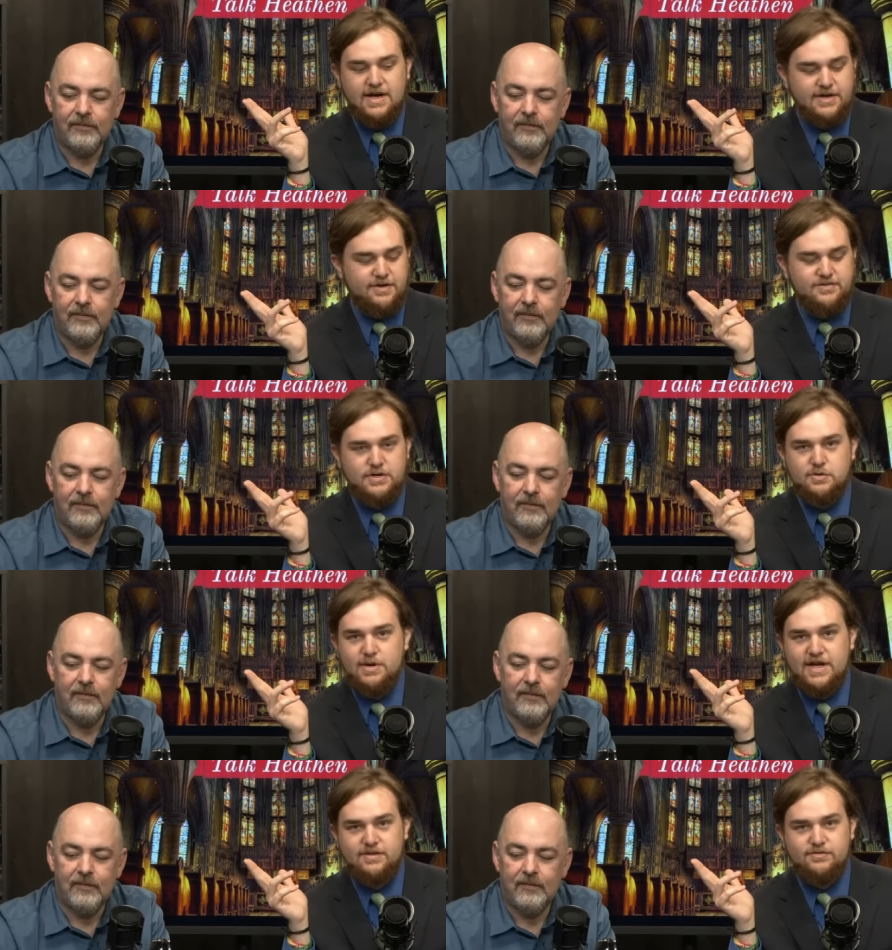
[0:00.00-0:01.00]
Speaker 1: I don't have a
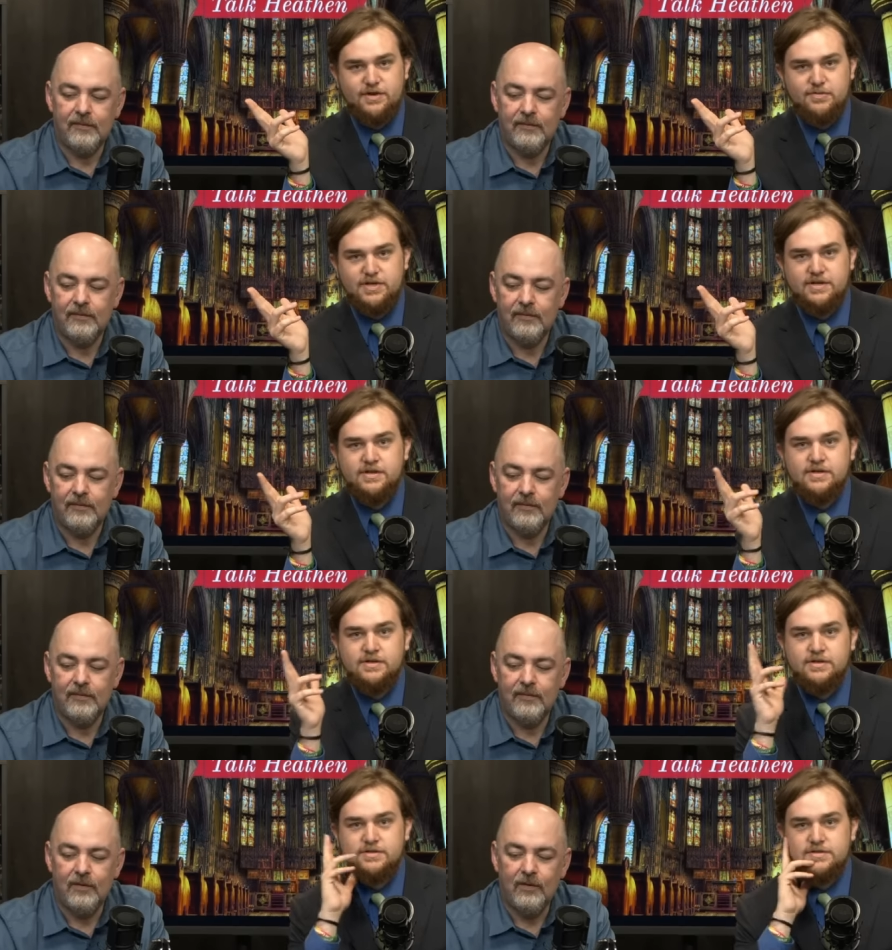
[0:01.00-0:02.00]
notepad in front of me
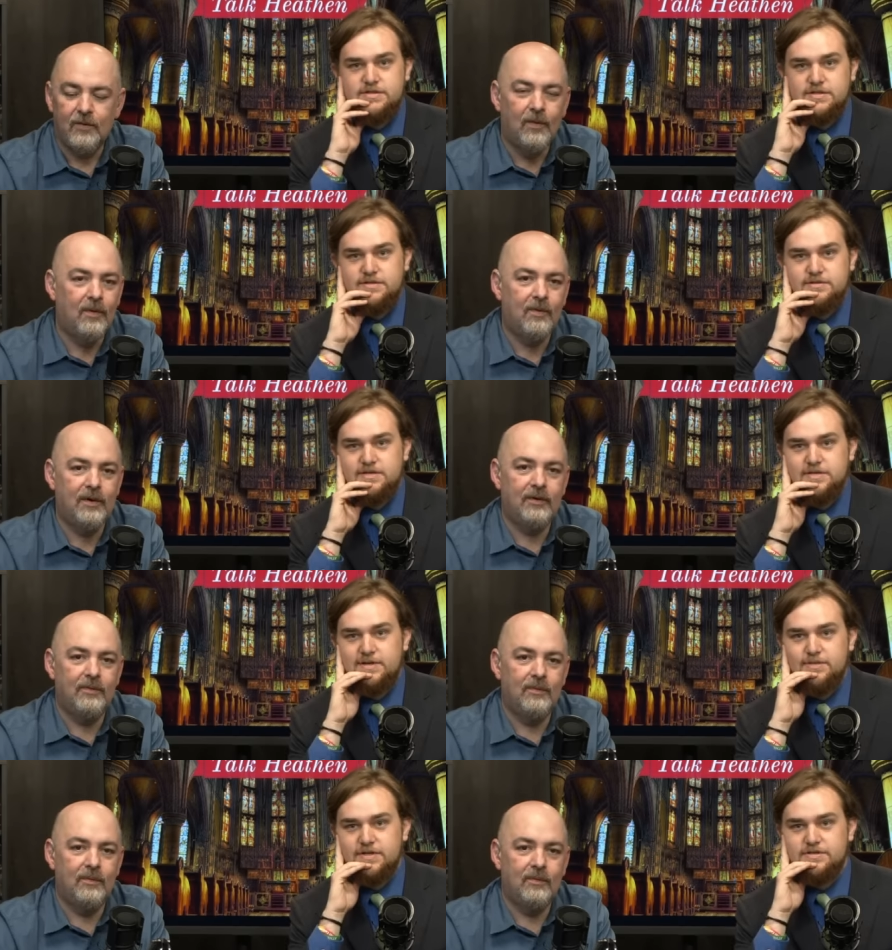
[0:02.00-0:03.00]
to,
Speaker 2: what, what to
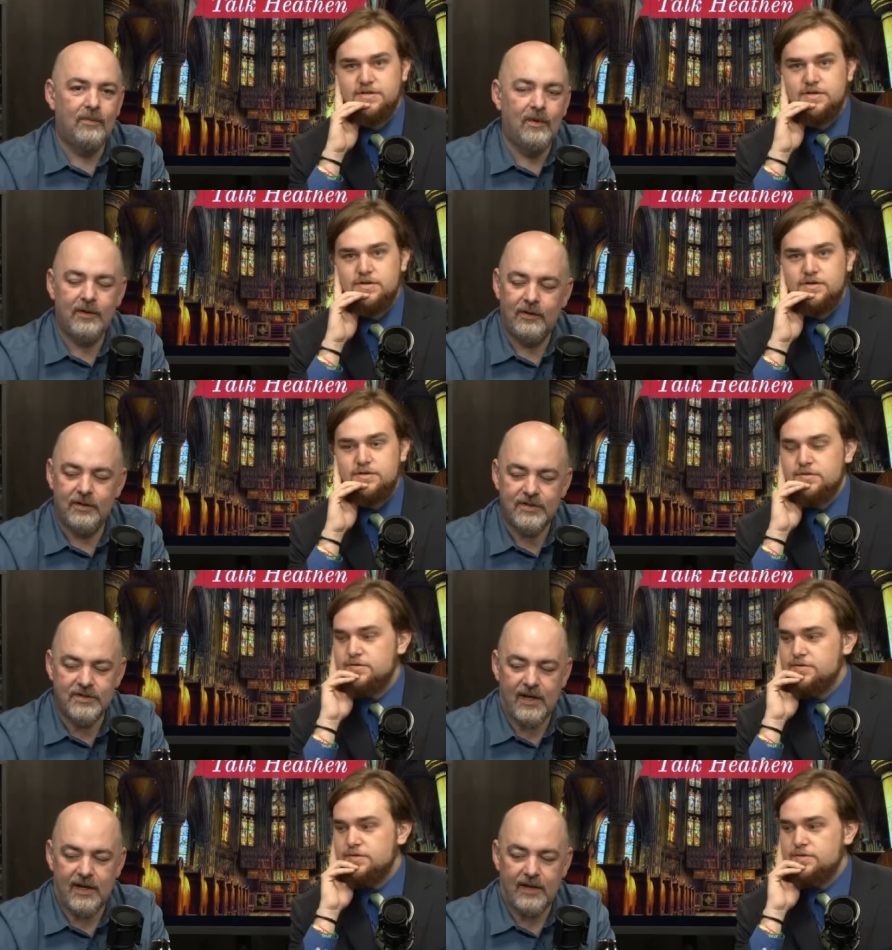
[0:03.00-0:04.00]
type you, things. What are you going
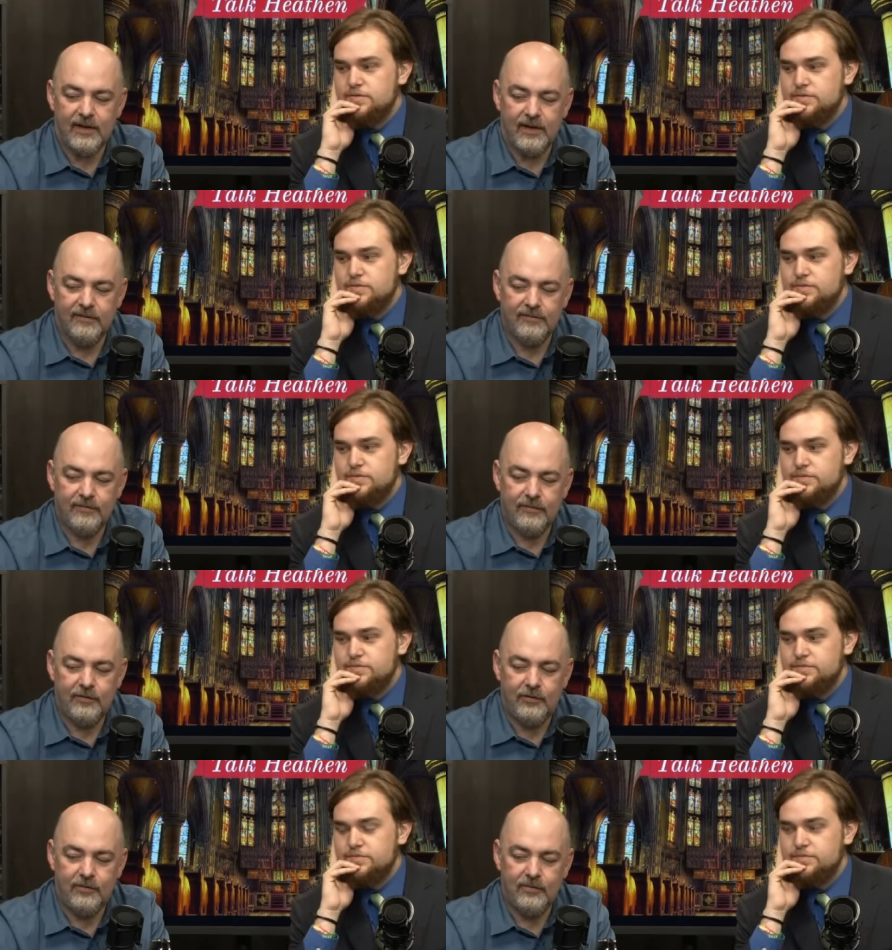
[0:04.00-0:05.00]
to say if
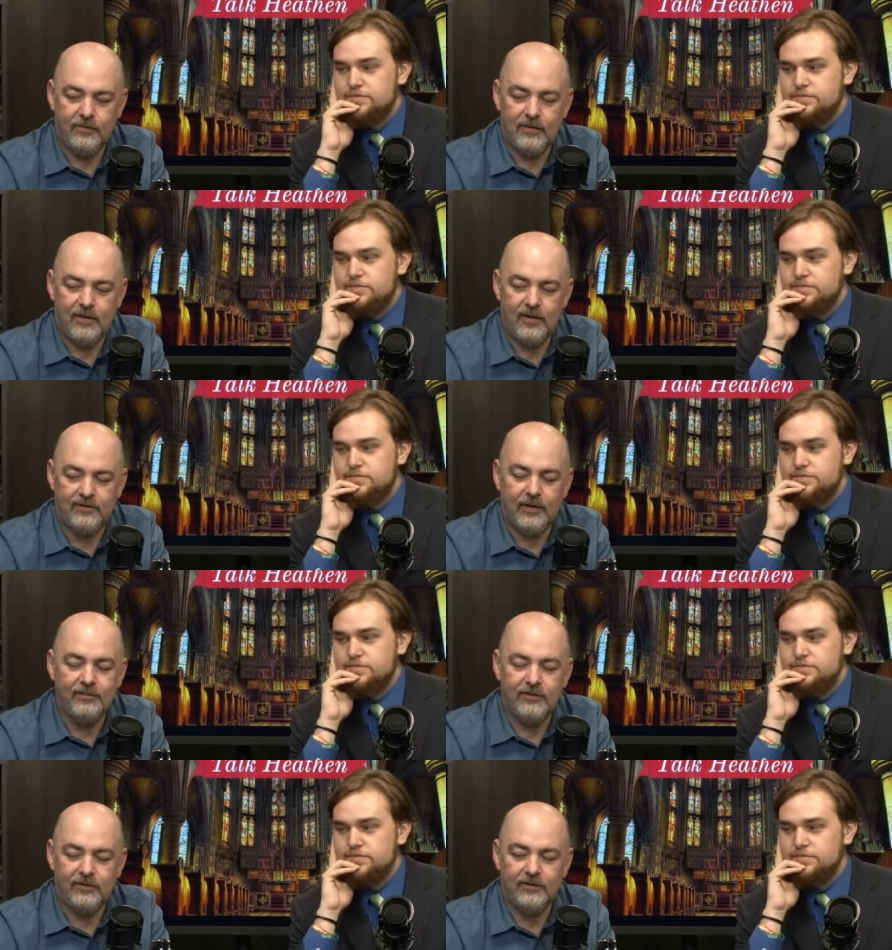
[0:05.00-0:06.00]
you
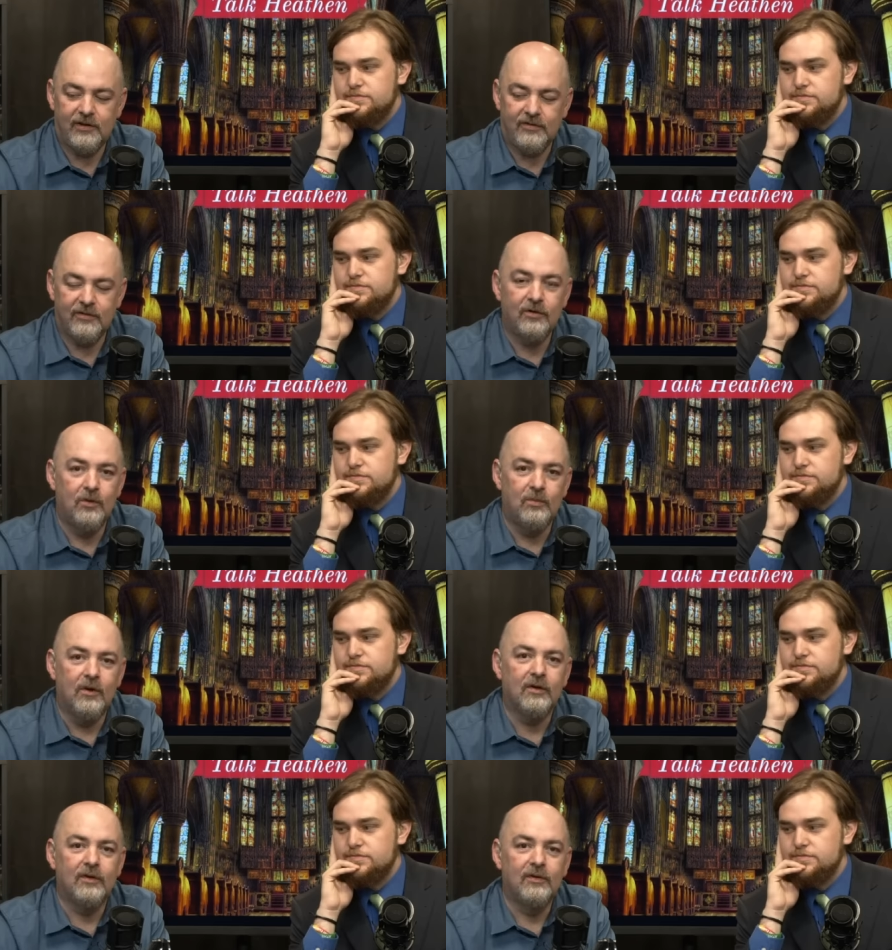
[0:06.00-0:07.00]
attempt to give us
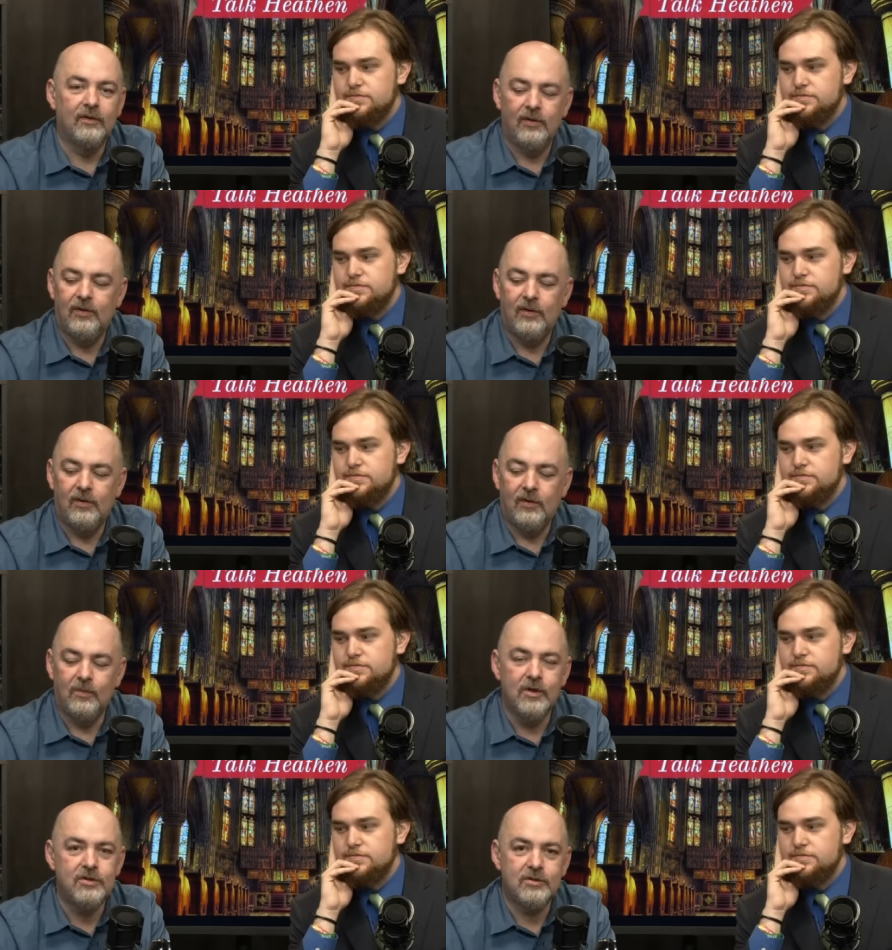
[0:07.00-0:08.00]
homework,
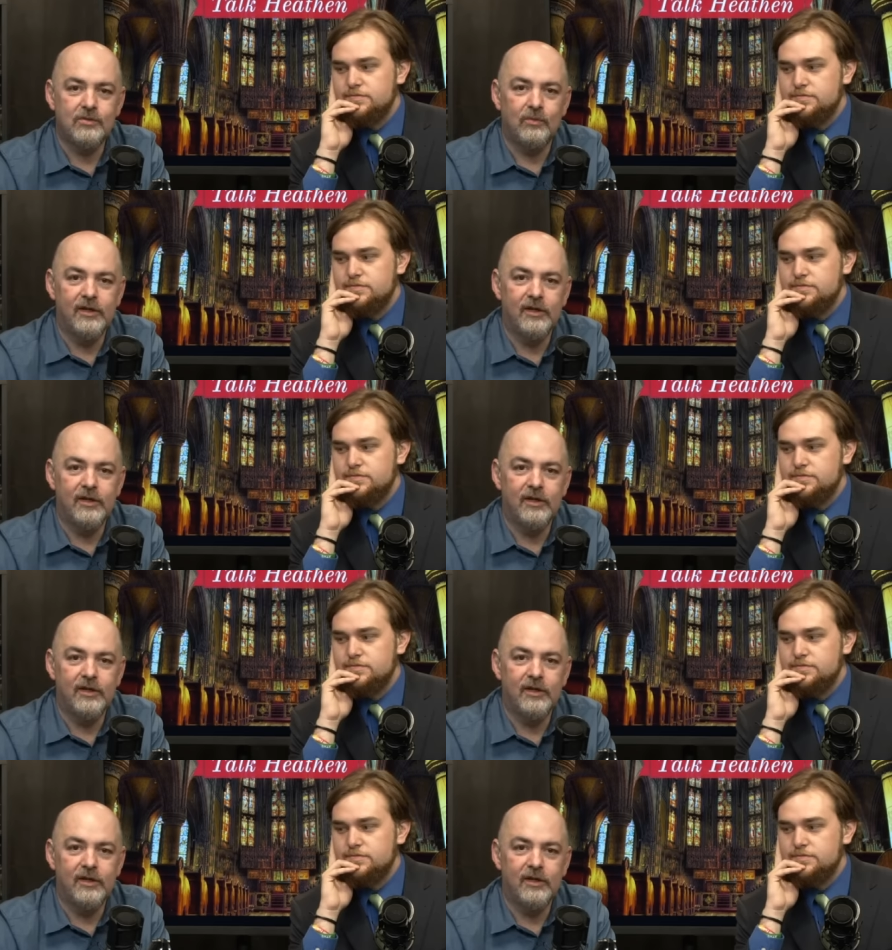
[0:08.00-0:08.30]
which